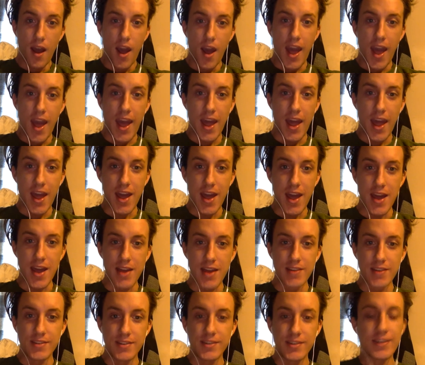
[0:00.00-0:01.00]

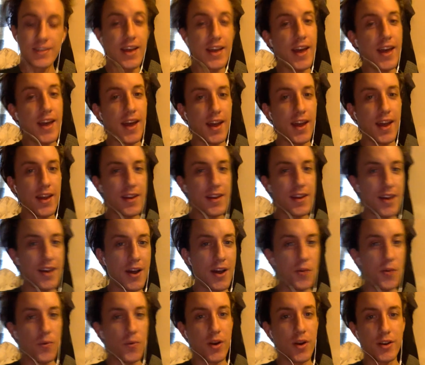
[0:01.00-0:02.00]
And today
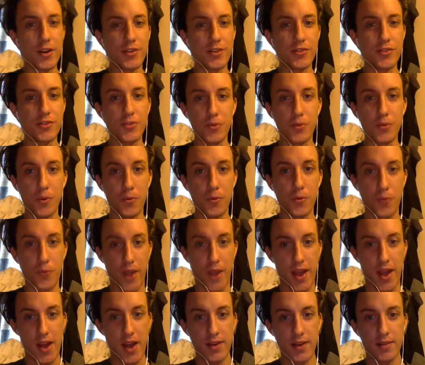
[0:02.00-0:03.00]
I wanted to do a
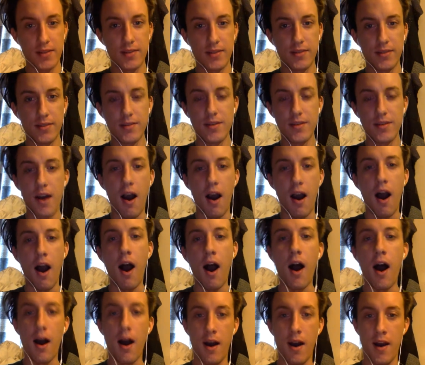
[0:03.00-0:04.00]
rant
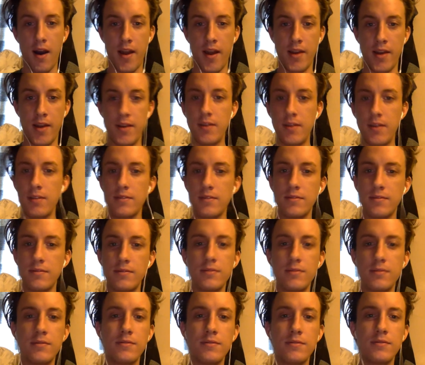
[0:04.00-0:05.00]
on
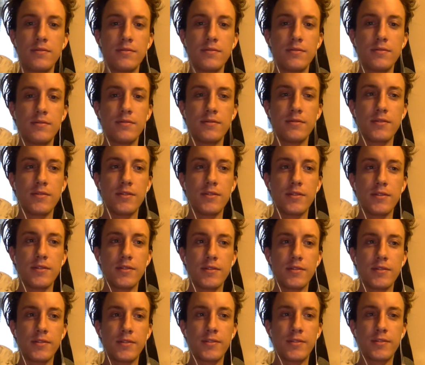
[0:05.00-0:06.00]

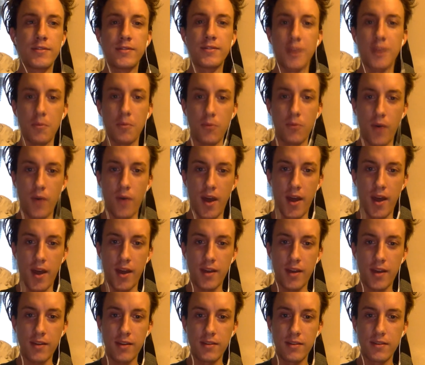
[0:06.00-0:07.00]

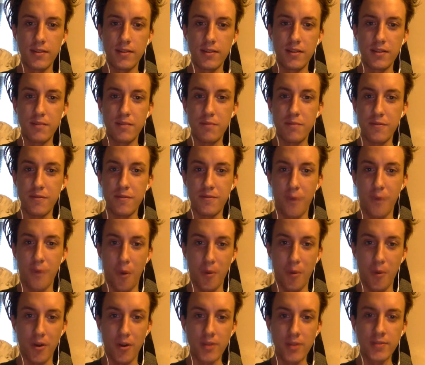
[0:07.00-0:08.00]
subway
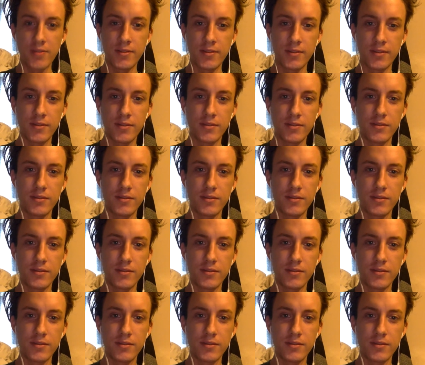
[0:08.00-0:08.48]
performers,